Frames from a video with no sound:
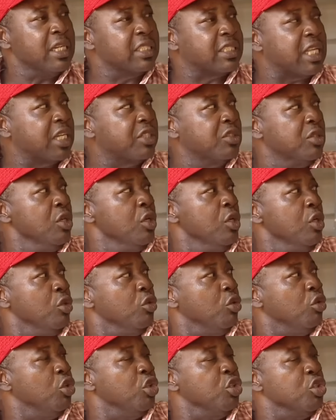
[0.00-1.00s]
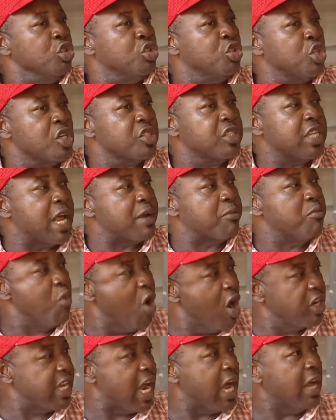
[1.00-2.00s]
is that it's just like
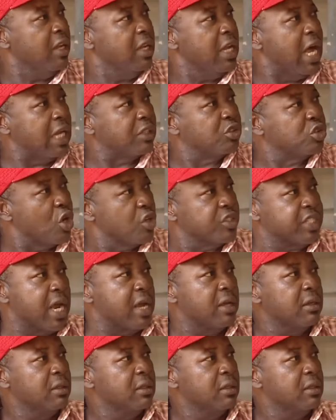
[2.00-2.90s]
mother and daughter.